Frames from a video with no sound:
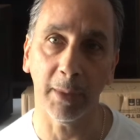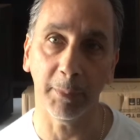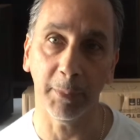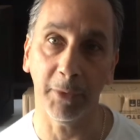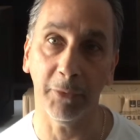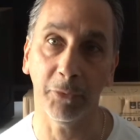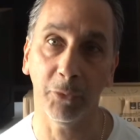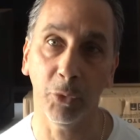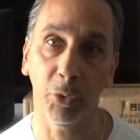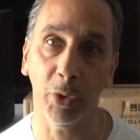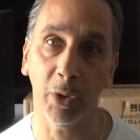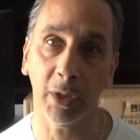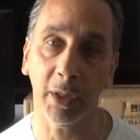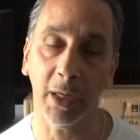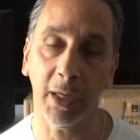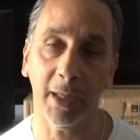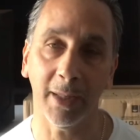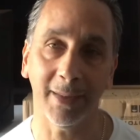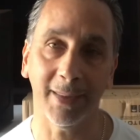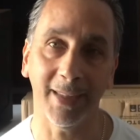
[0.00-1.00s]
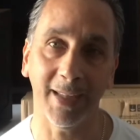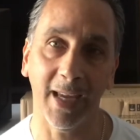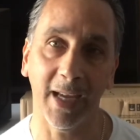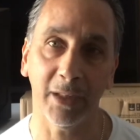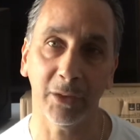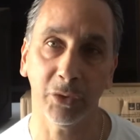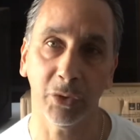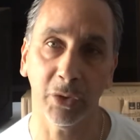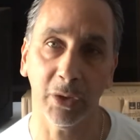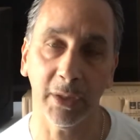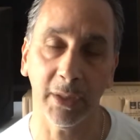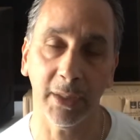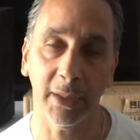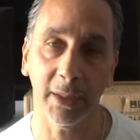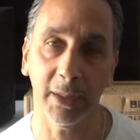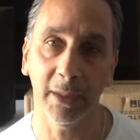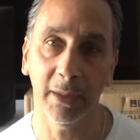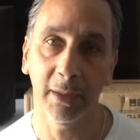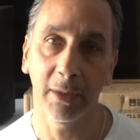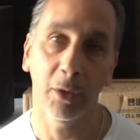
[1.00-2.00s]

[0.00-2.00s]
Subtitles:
before they actually,